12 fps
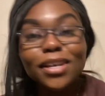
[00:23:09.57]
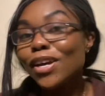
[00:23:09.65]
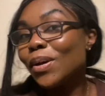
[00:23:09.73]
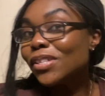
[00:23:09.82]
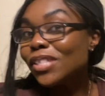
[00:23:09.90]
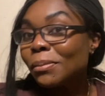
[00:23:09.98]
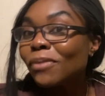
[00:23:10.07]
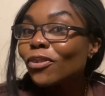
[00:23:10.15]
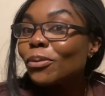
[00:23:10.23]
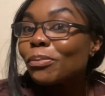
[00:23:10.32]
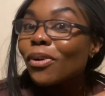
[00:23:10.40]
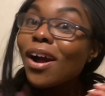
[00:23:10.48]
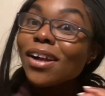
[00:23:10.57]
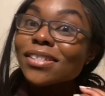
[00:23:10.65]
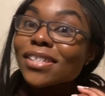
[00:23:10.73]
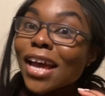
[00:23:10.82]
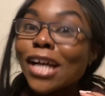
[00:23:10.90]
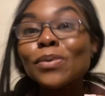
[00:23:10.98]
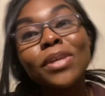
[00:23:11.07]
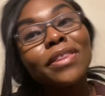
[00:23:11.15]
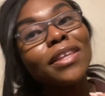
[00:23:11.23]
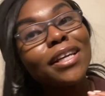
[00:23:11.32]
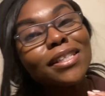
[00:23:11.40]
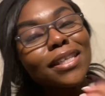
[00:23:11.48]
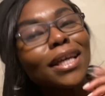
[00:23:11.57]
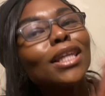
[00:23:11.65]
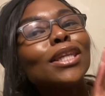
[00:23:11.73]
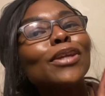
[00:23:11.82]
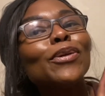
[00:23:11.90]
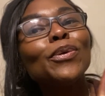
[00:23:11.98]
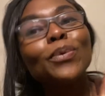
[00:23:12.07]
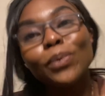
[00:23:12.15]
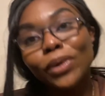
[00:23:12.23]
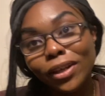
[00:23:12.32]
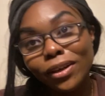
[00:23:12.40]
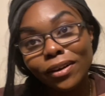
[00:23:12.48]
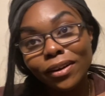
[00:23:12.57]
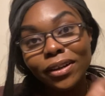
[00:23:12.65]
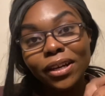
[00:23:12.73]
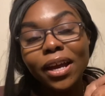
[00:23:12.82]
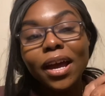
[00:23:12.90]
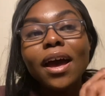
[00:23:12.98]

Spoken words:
with some of her projects, which I think it's like a little weird.